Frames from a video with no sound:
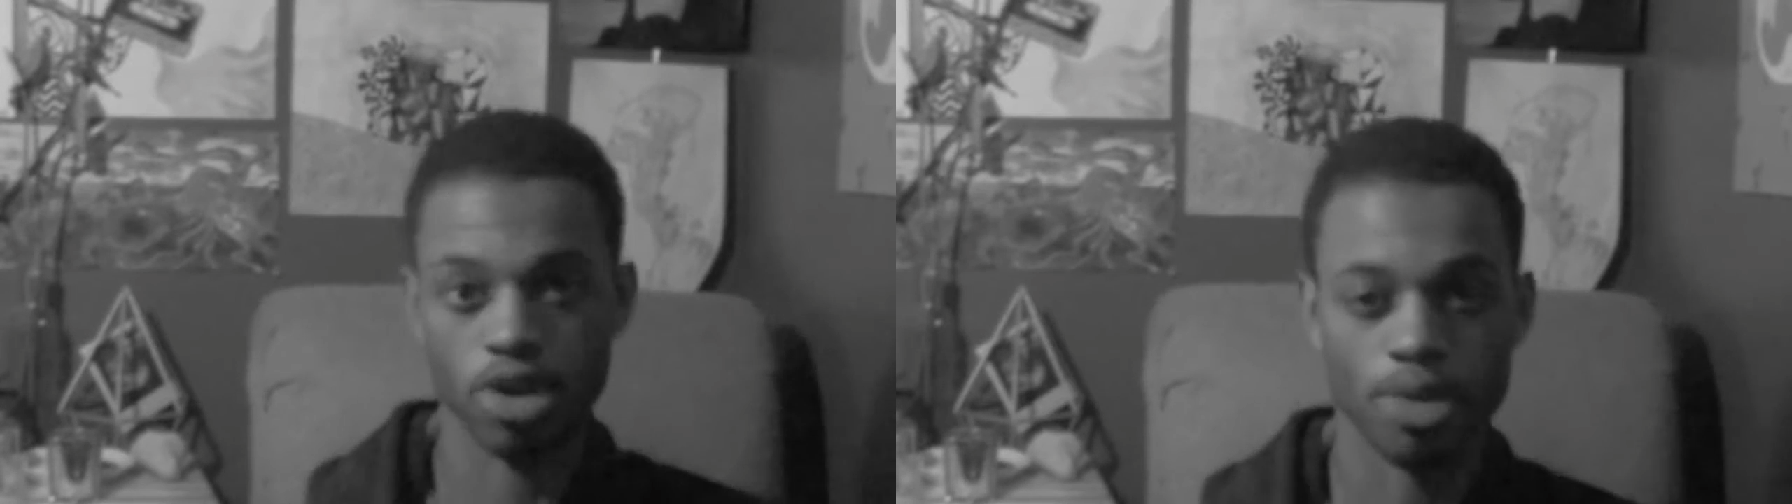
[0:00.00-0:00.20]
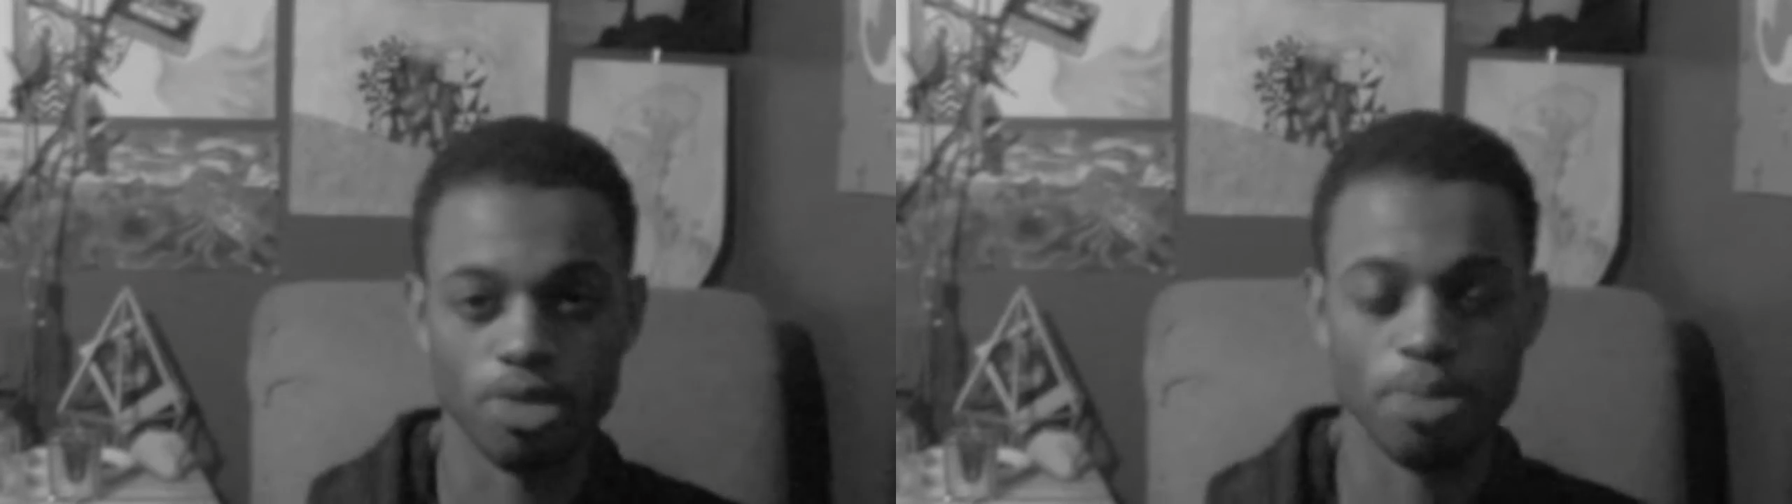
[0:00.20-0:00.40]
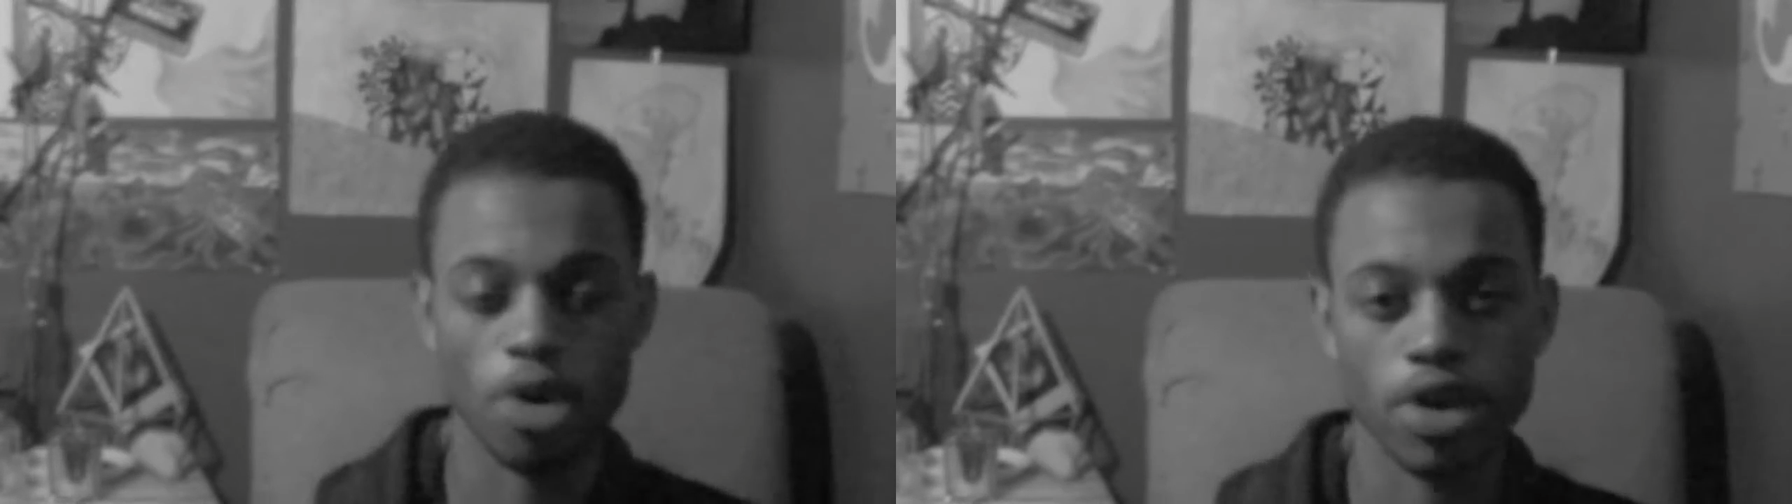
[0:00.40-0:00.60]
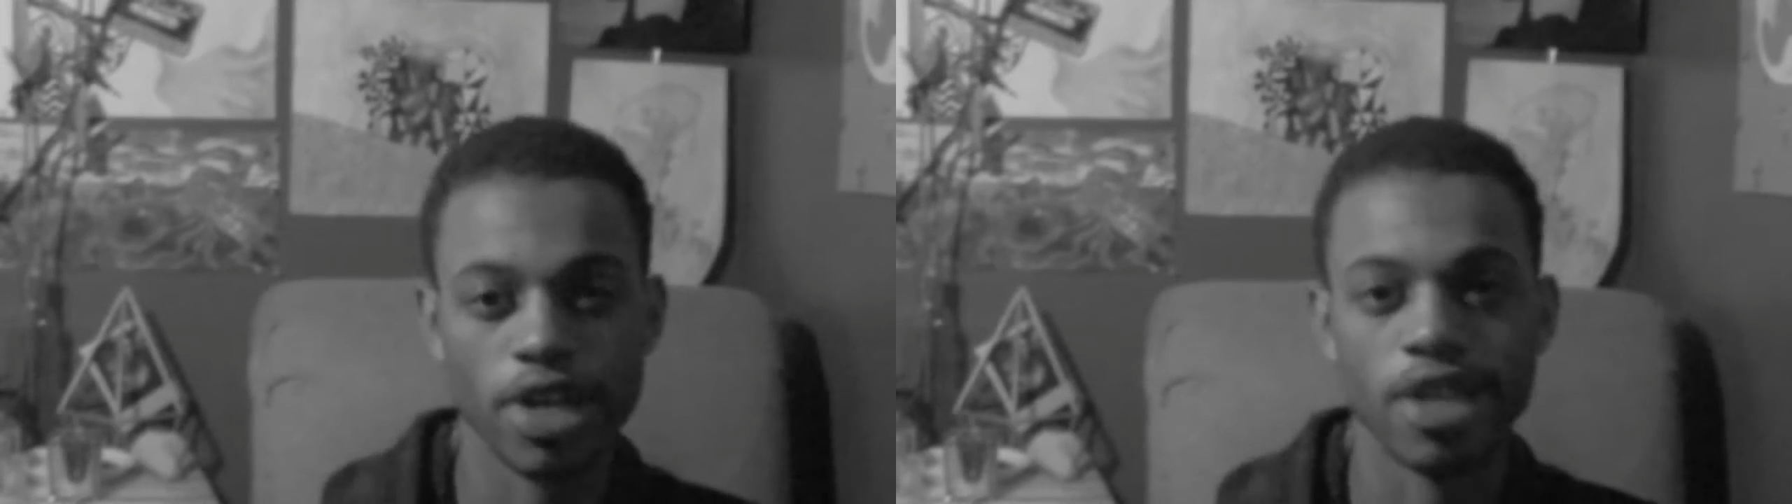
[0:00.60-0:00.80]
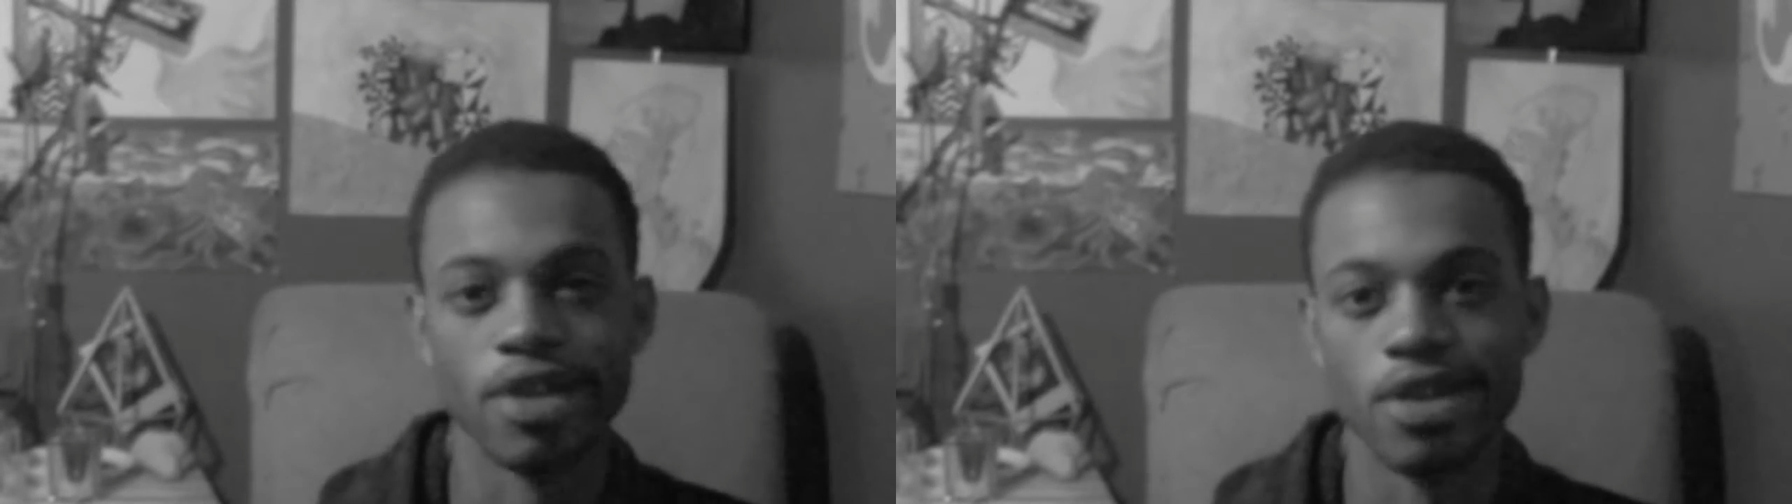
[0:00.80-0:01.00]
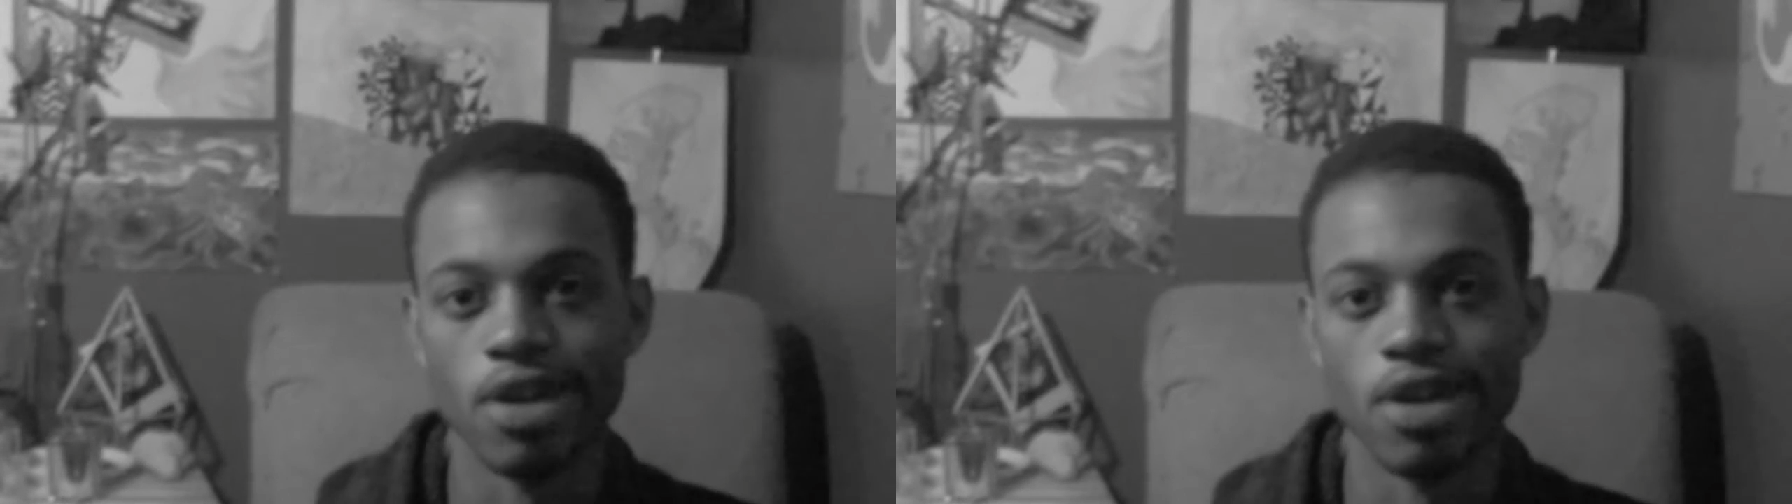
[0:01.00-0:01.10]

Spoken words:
He was born in